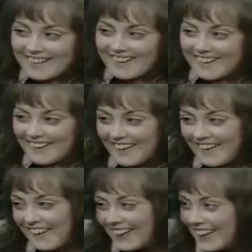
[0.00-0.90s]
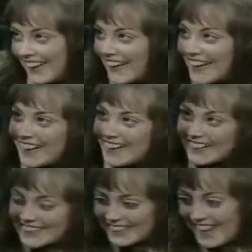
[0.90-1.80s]
Oh.
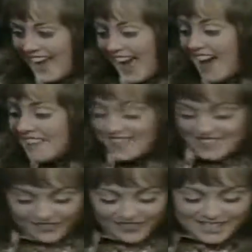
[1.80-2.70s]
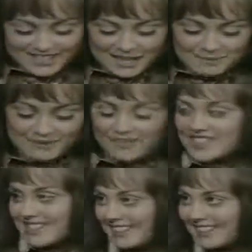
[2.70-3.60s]
That's the first time you've
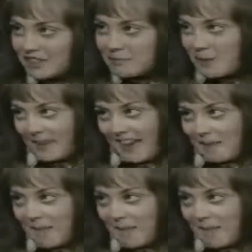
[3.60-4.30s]
ever said you love me without